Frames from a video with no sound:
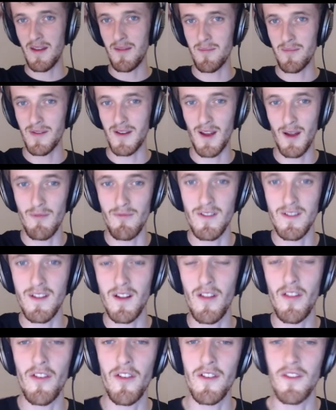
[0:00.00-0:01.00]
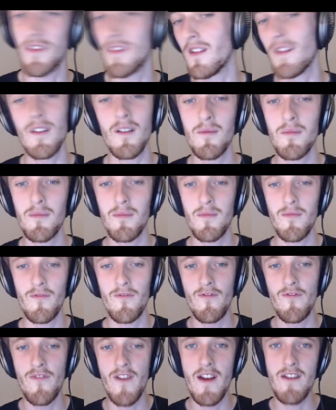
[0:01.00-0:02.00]
become redundant
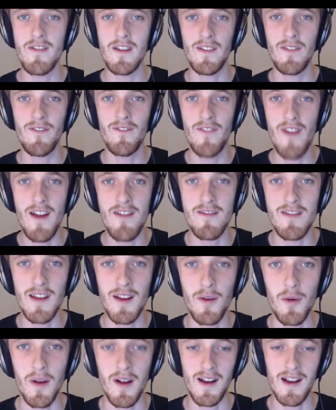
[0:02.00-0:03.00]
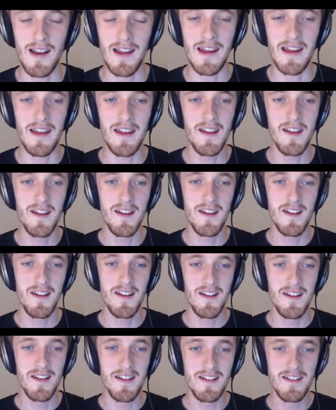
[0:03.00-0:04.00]
very, very quickly,
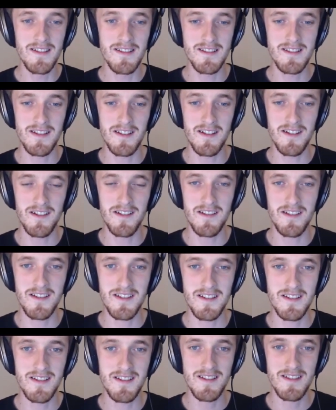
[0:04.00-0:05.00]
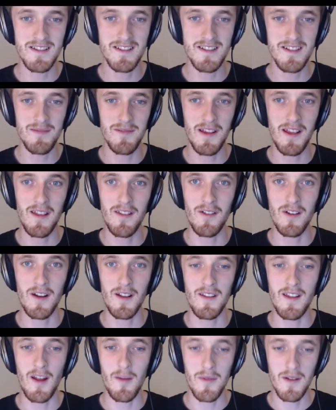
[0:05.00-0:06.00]
so he's not going
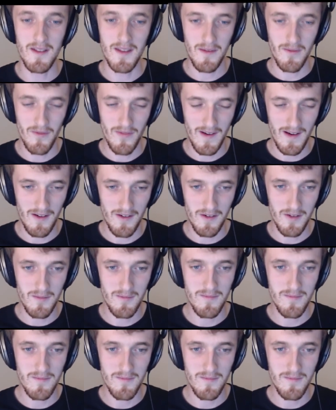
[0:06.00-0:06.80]
to stay on my team very long.